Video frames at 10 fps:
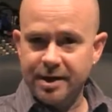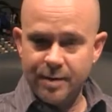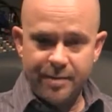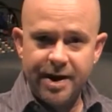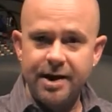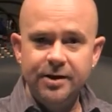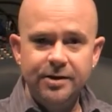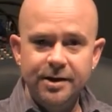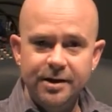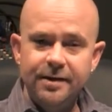get my panning
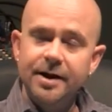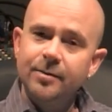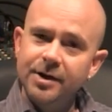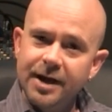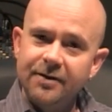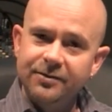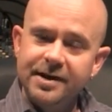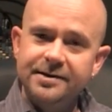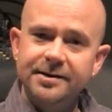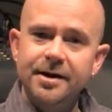good, and then I'm going to, after
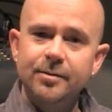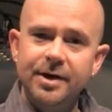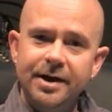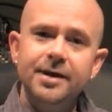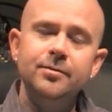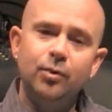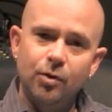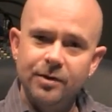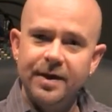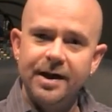that's done, I'm going to
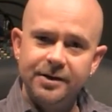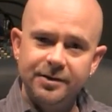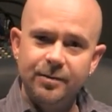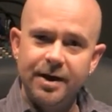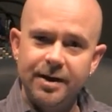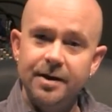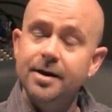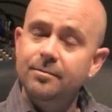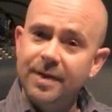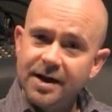import that into my
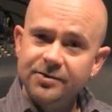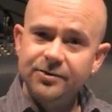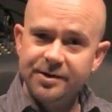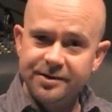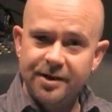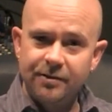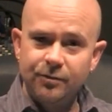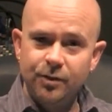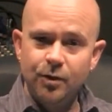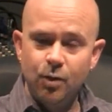mastering
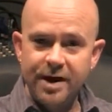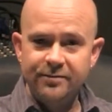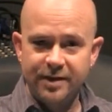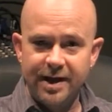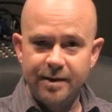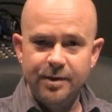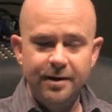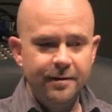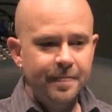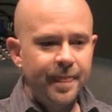software, WaveLab.
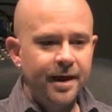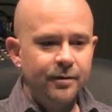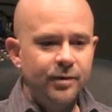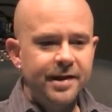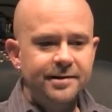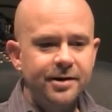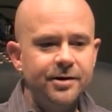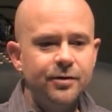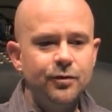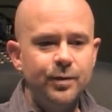And what that's going
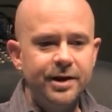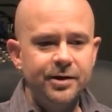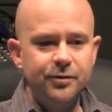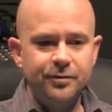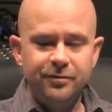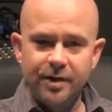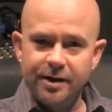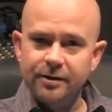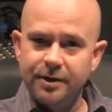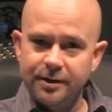to do is we can do some
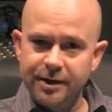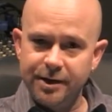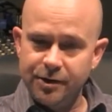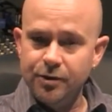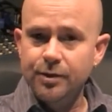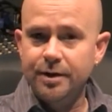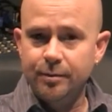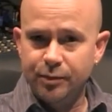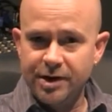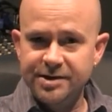final EQ and
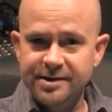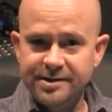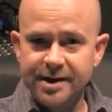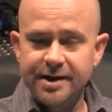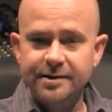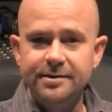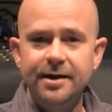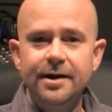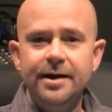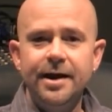compression settings
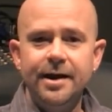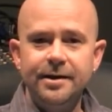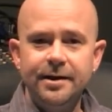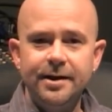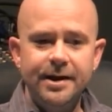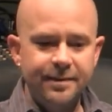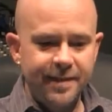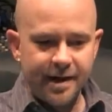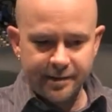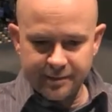and get
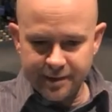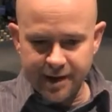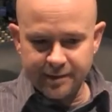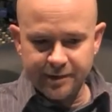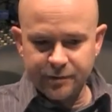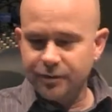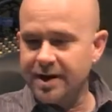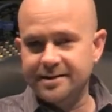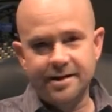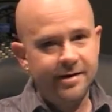that
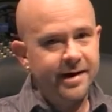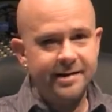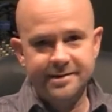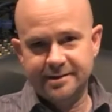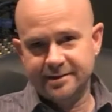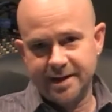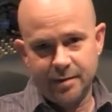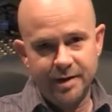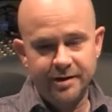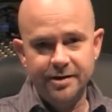track sounding nice and
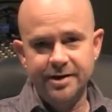slamming and good